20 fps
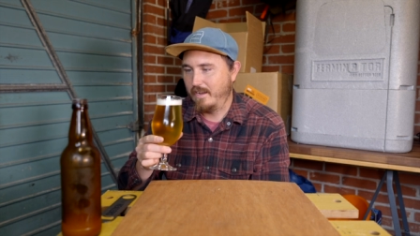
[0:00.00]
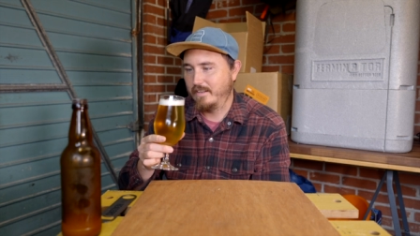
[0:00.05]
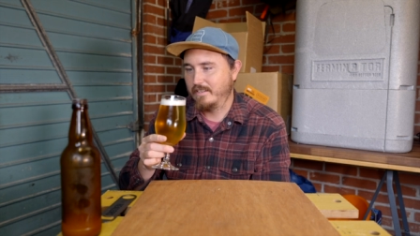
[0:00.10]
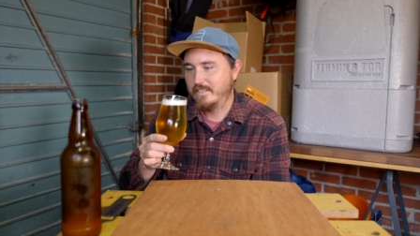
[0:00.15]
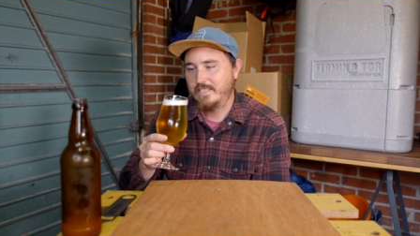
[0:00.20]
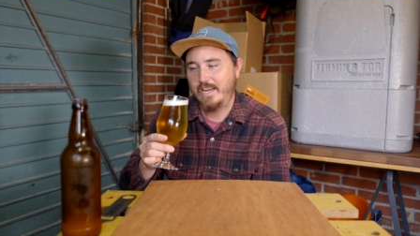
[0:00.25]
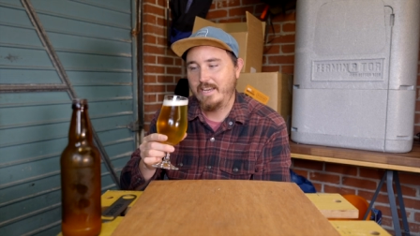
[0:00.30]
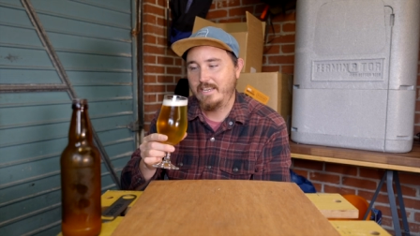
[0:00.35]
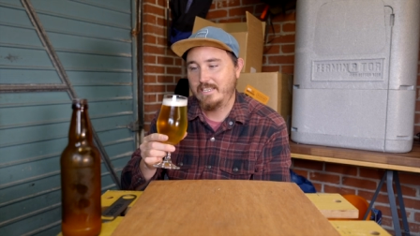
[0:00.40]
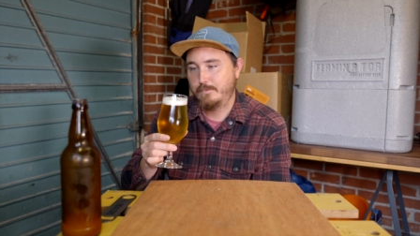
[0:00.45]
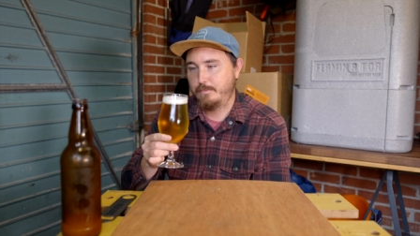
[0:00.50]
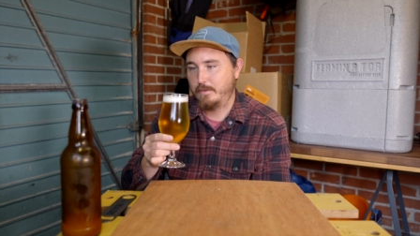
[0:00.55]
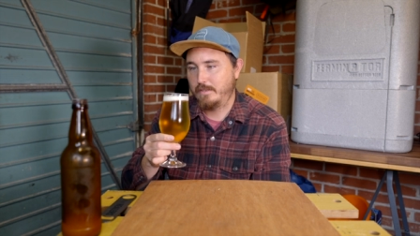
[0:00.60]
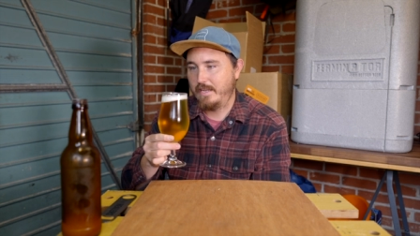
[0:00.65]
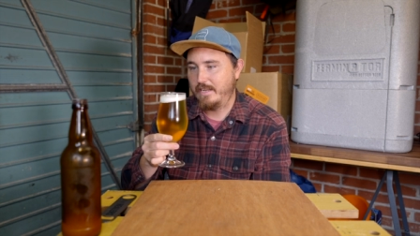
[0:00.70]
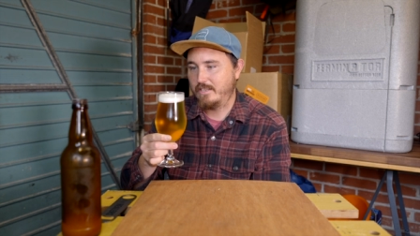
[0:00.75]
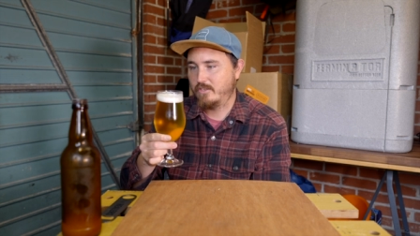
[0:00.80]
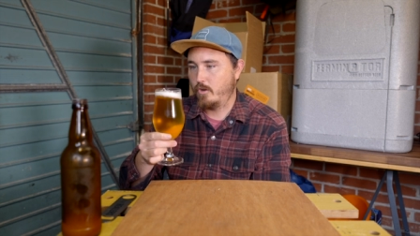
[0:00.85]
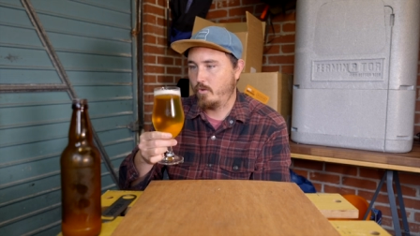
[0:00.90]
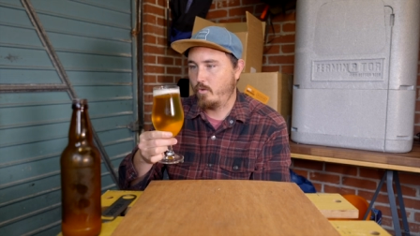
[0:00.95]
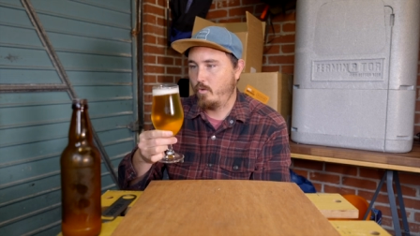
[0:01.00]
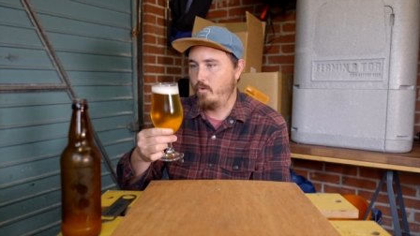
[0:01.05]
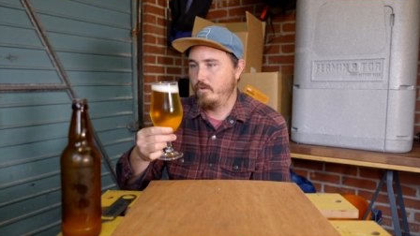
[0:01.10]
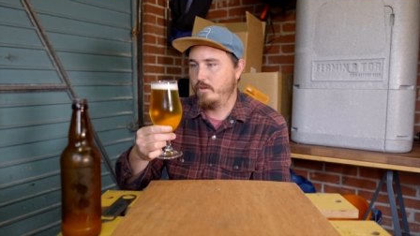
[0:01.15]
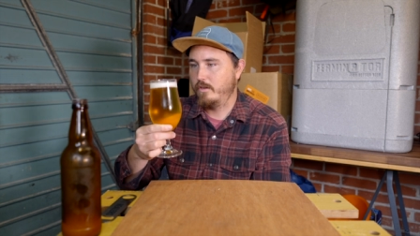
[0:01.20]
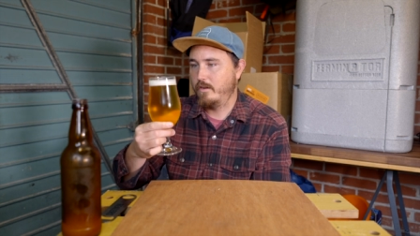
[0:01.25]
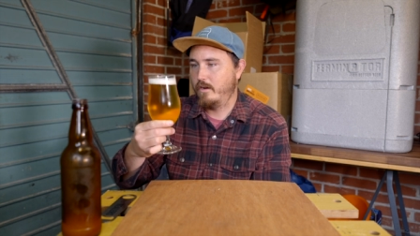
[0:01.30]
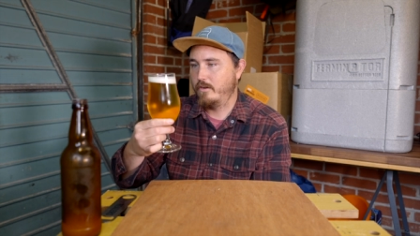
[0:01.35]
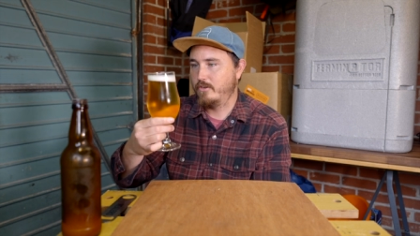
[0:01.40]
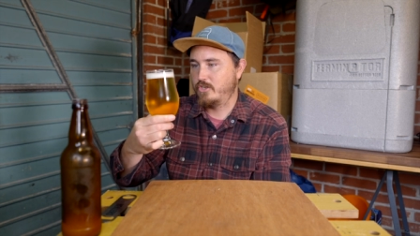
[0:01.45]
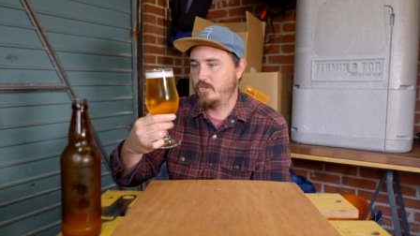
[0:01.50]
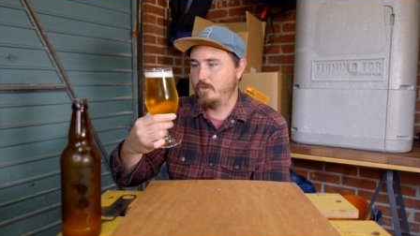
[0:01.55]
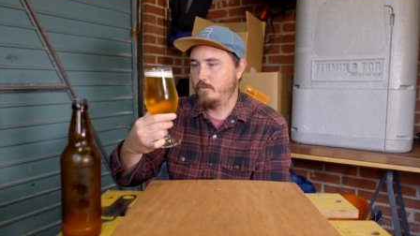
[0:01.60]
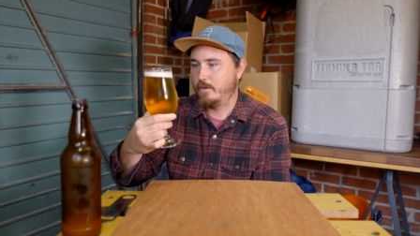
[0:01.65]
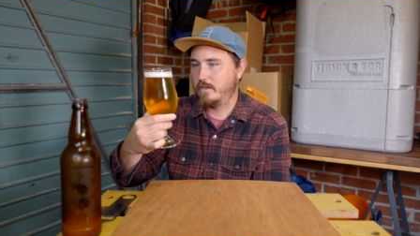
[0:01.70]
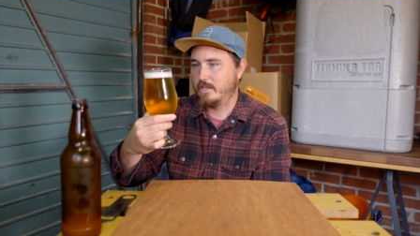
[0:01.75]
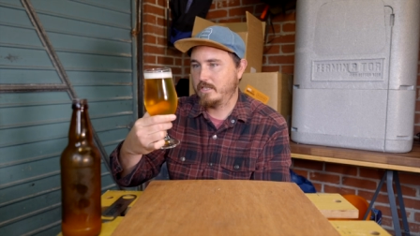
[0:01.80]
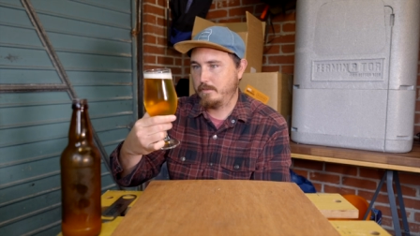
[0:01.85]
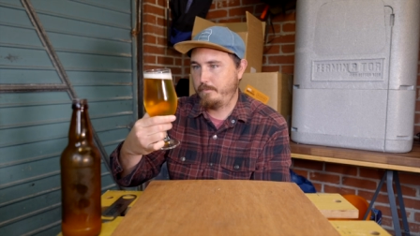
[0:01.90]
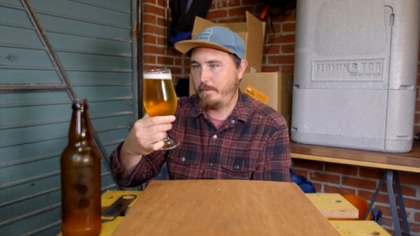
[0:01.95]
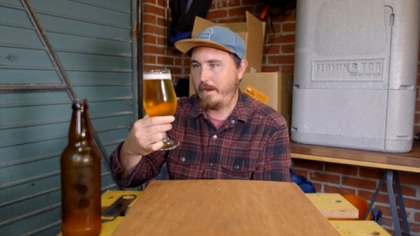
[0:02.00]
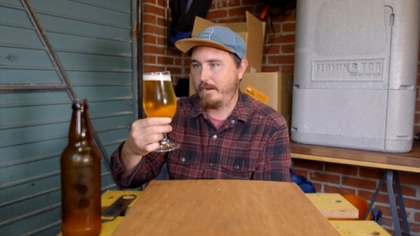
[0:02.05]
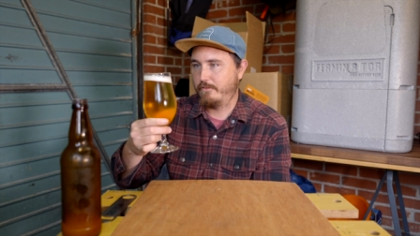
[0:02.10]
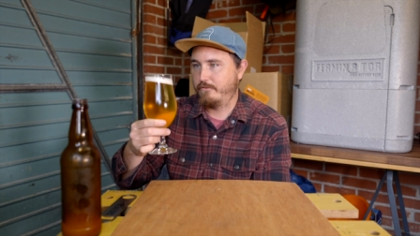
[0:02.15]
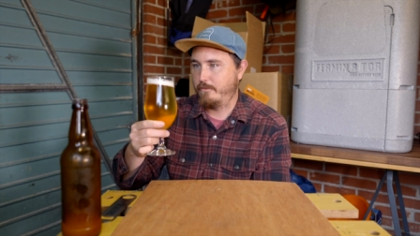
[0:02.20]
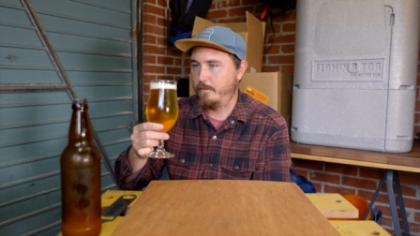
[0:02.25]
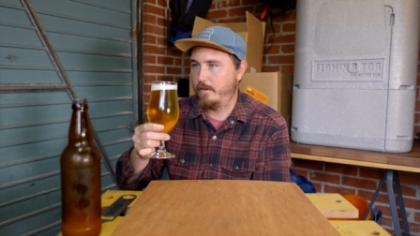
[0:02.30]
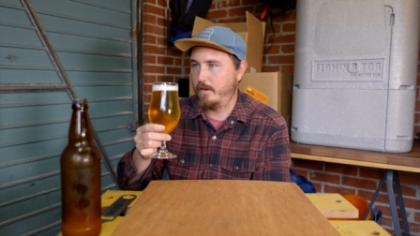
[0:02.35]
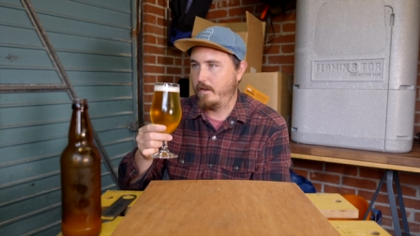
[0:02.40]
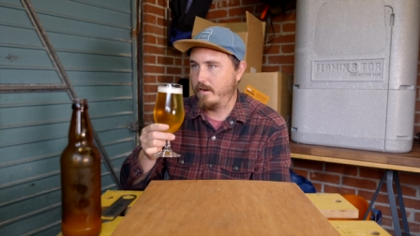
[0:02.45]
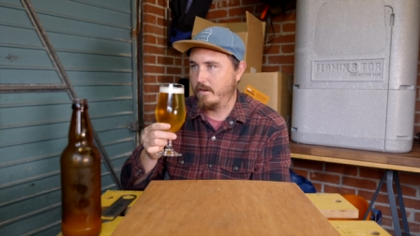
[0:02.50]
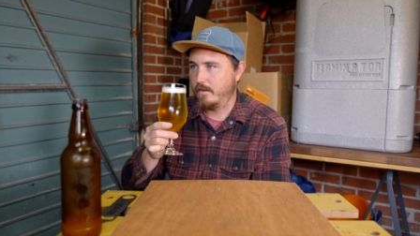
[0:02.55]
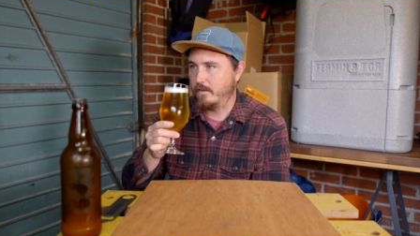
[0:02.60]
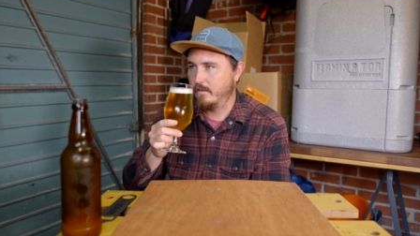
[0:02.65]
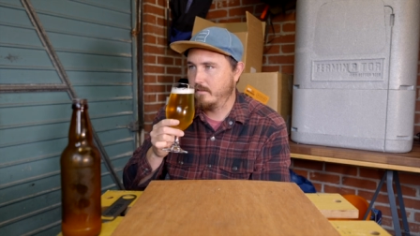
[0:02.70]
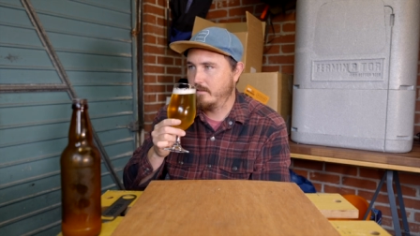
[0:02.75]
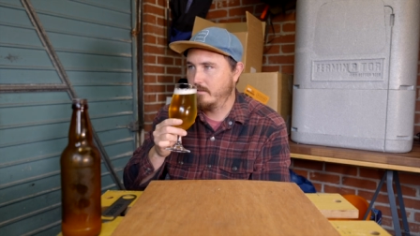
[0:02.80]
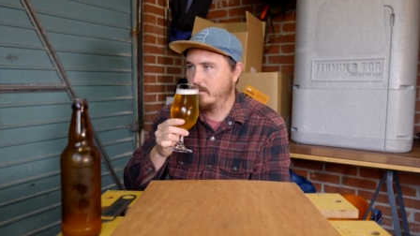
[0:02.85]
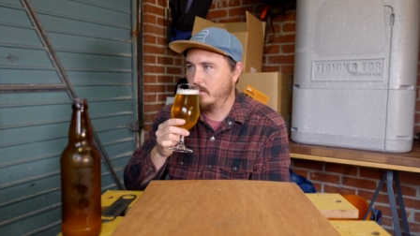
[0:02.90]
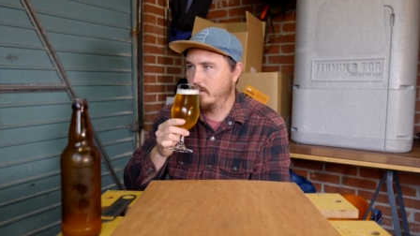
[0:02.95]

and taste, but that's got all the notes you would expect from a lager.